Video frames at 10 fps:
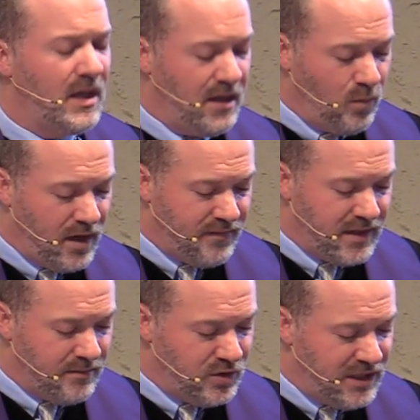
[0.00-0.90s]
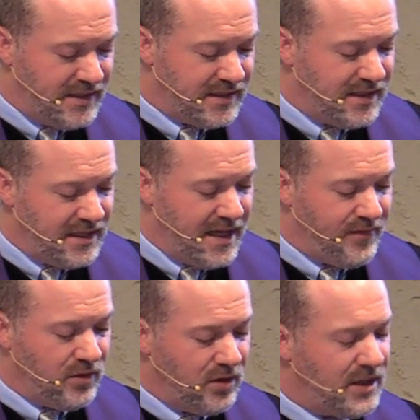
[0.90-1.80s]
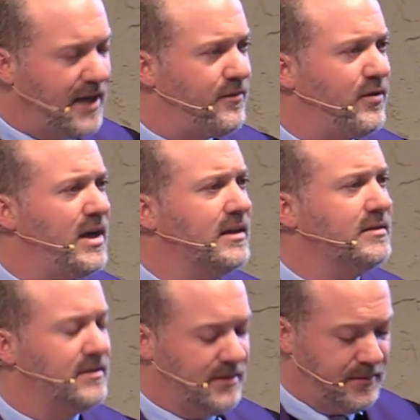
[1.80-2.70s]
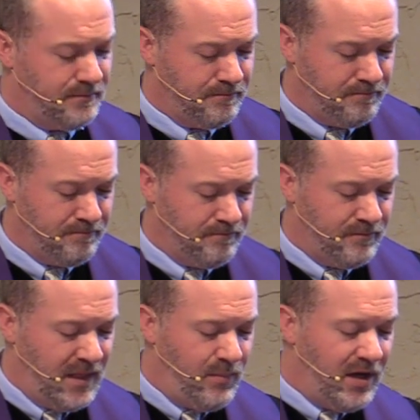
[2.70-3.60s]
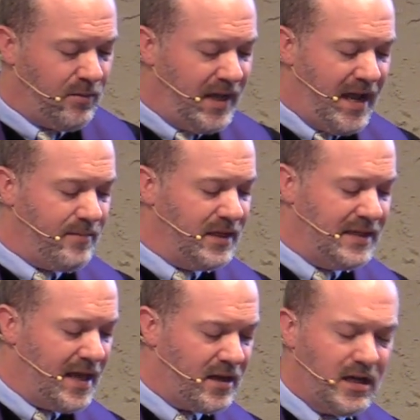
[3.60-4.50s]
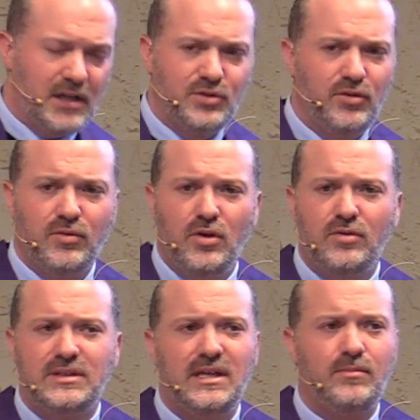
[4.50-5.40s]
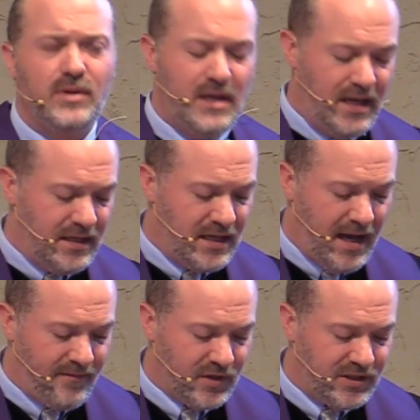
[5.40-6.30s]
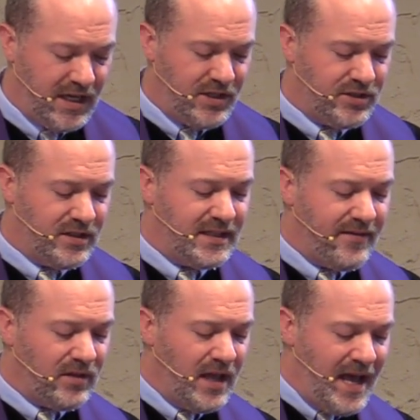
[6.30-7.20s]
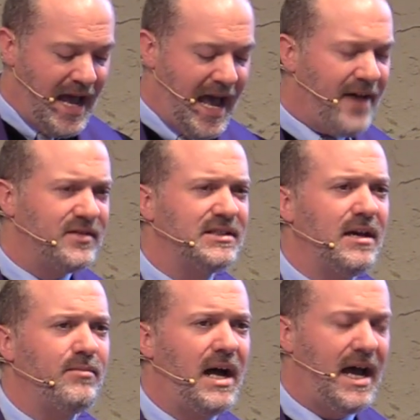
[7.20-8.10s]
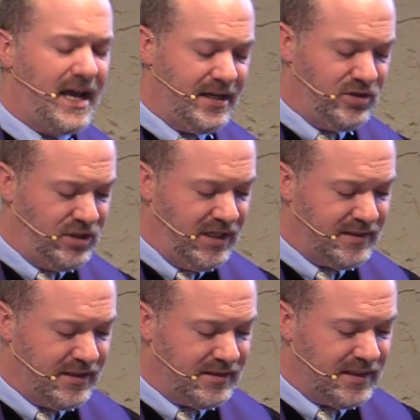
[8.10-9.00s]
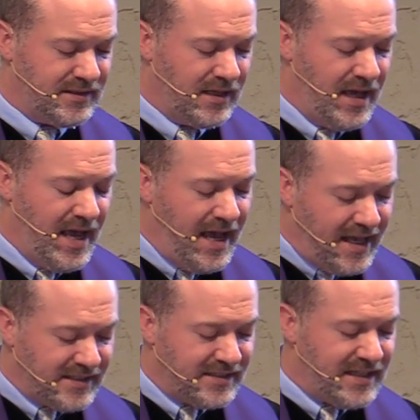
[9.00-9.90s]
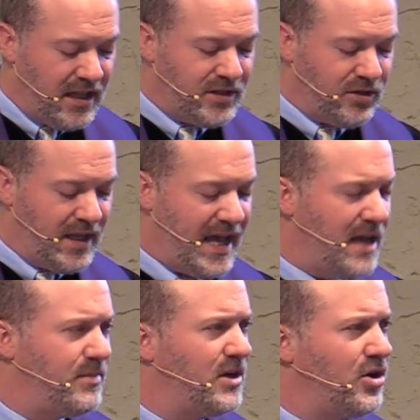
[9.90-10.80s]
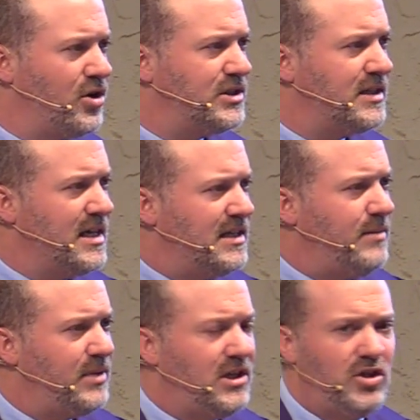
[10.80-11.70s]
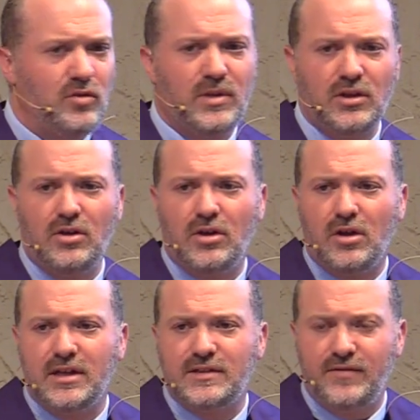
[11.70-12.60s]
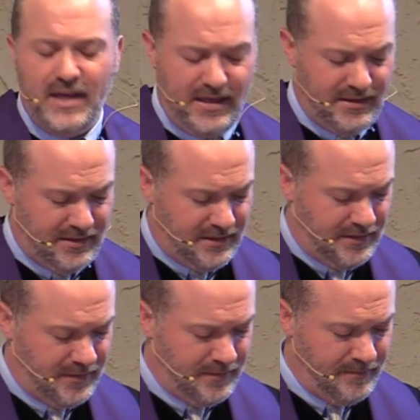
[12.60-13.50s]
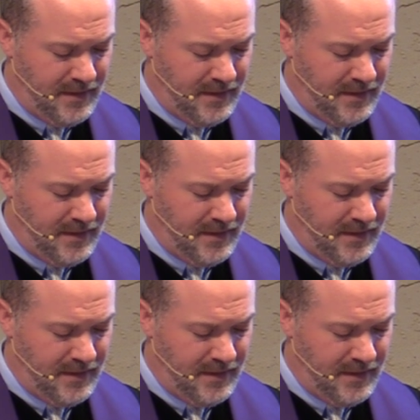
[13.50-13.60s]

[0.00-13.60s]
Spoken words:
In one of them, Jesus and the devil look like friends. They appear to be ambling down a country road deep in conversation. The devil a half step behind Jesus. He has a skeletal head but an urgent, deeply human look on his face.